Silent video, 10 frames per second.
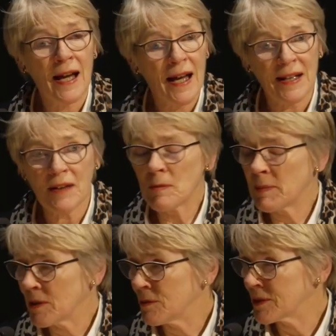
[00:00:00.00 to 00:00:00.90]
and
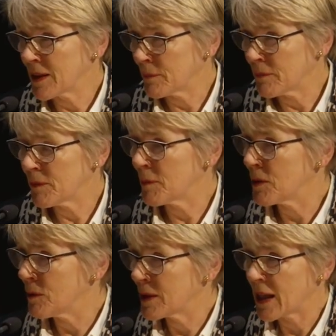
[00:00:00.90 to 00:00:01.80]
everybody who's come from
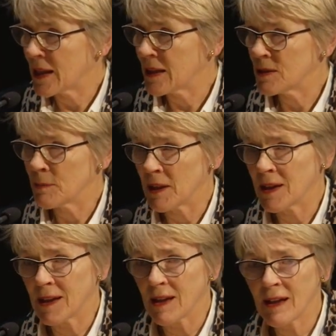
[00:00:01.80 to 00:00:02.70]
the UK to be
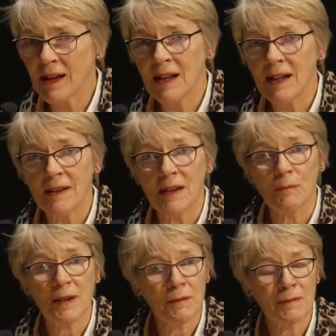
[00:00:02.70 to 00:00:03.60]
here, that
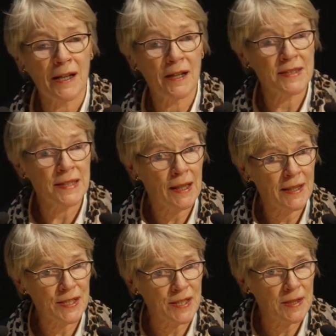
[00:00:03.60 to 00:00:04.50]
we are
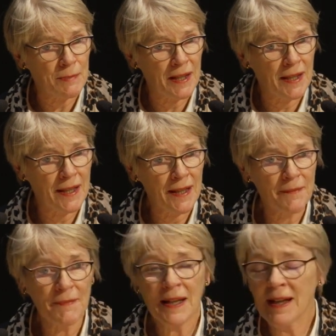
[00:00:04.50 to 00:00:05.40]
delighted to be here.
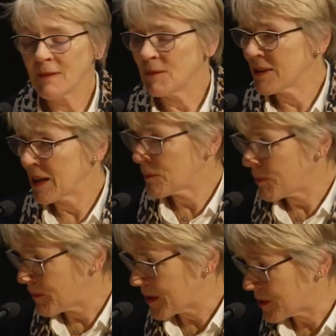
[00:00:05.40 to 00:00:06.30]
We thank
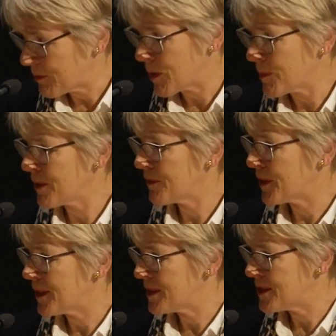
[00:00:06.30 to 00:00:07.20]
Professor Römer
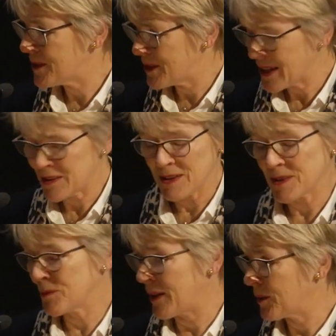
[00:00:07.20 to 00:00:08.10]
for his
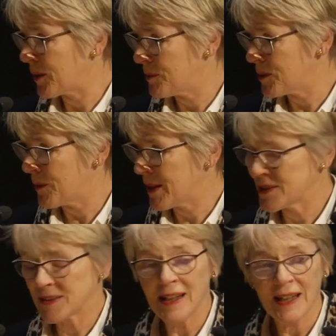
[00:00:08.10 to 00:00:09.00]
generous welcome to us,